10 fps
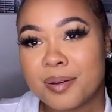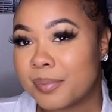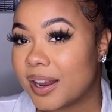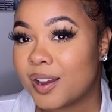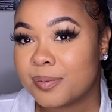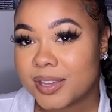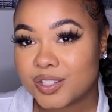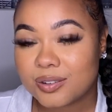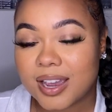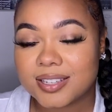But I hope that
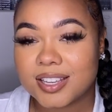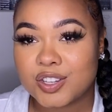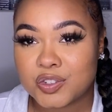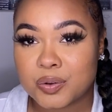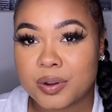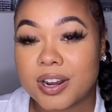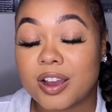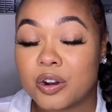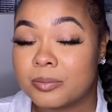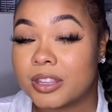you guys enjoyed. I
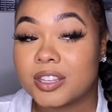hope that